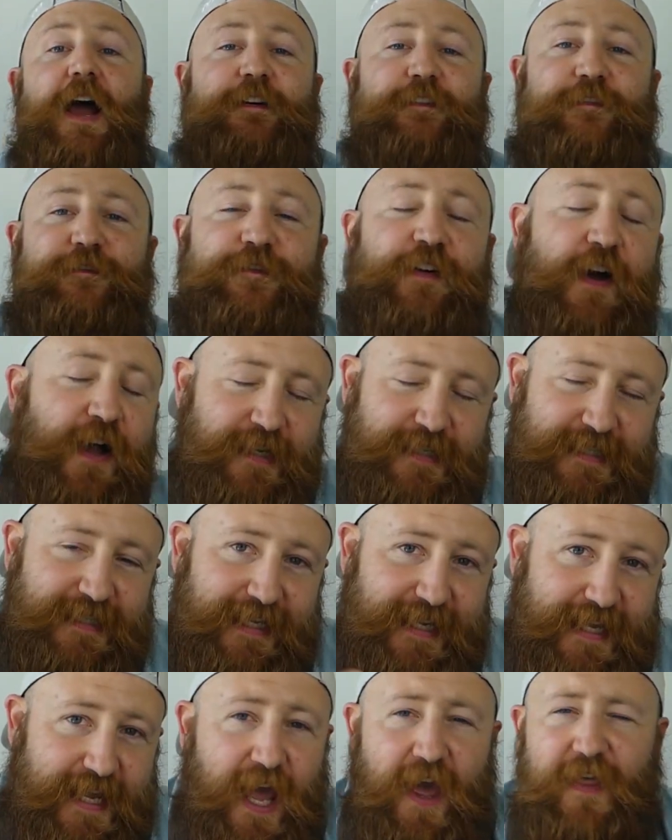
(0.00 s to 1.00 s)

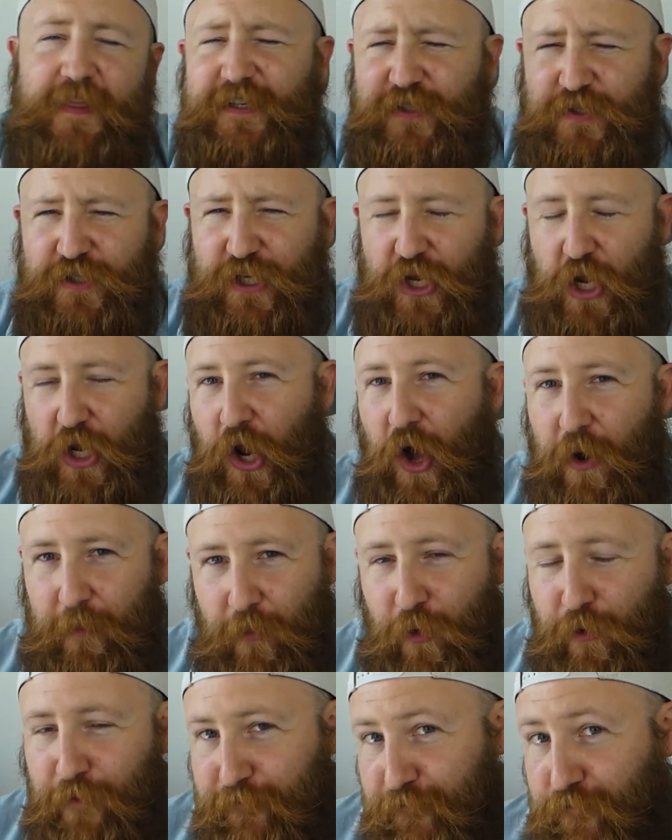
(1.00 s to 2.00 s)
Firstly, this is a lot
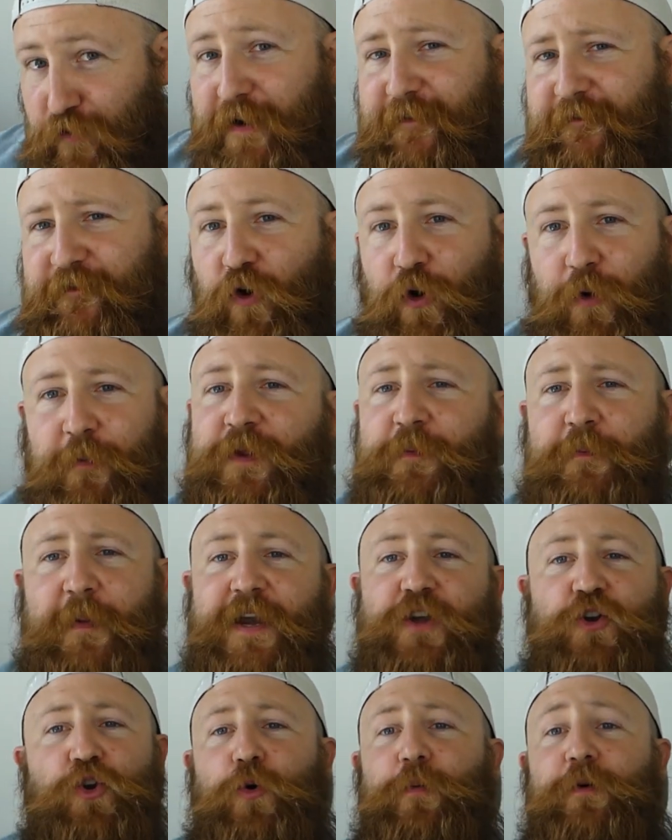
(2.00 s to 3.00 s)
more freeform than my
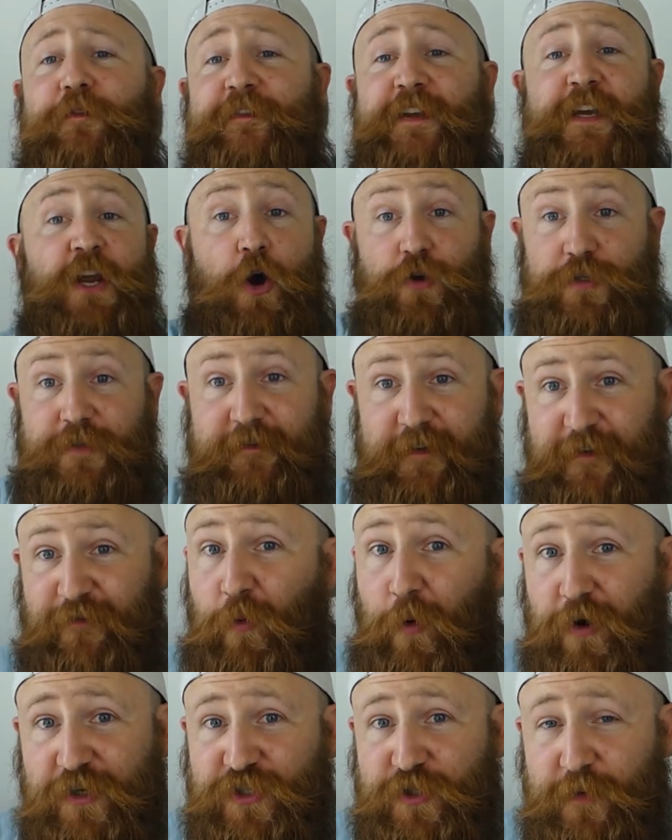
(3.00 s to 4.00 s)
normal videos. If you've
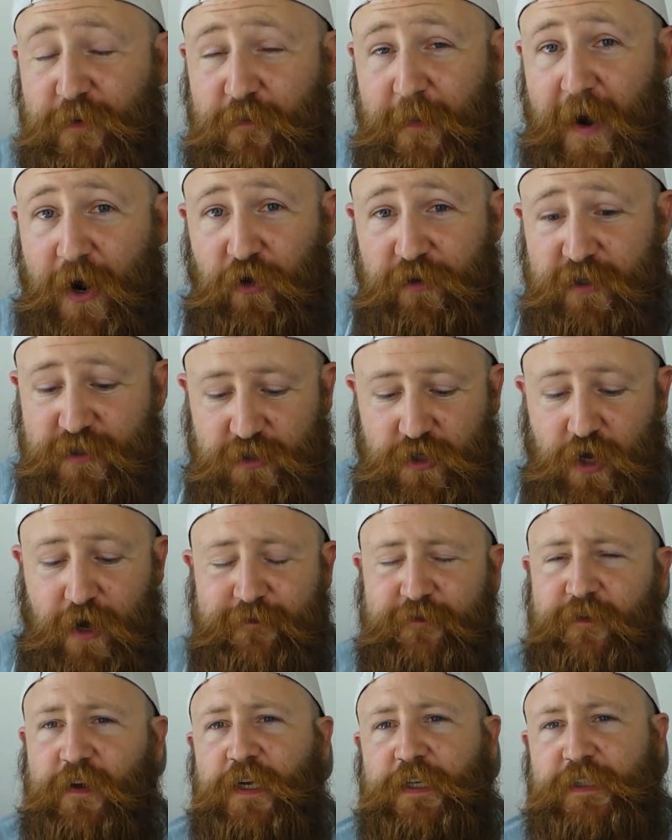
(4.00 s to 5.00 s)
watched some of my other
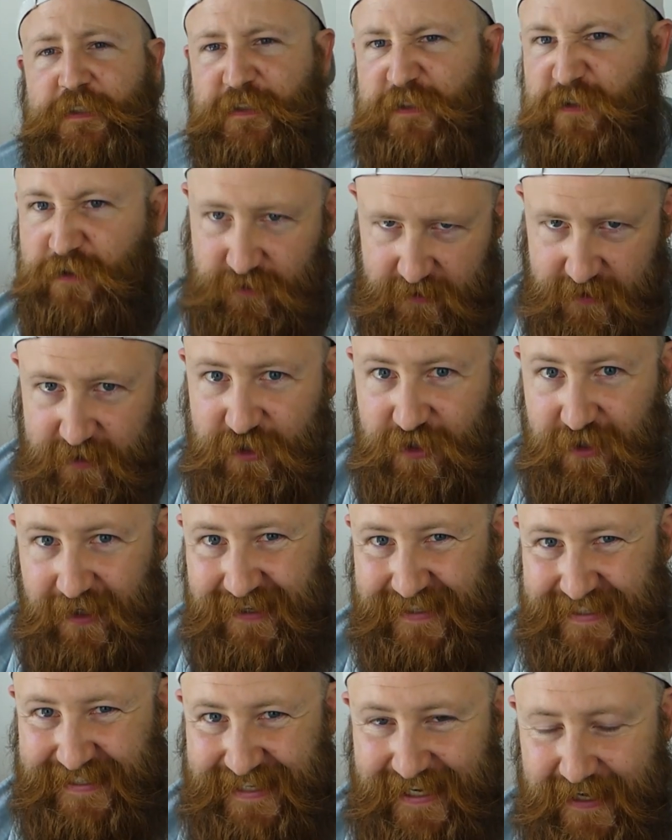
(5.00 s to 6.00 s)
stuff, did you
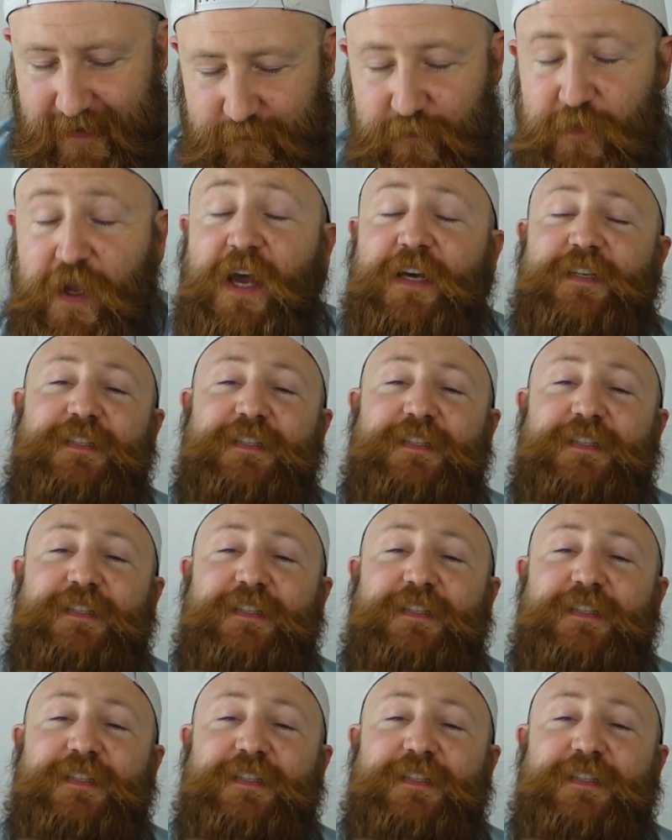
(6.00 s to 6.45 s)
like it?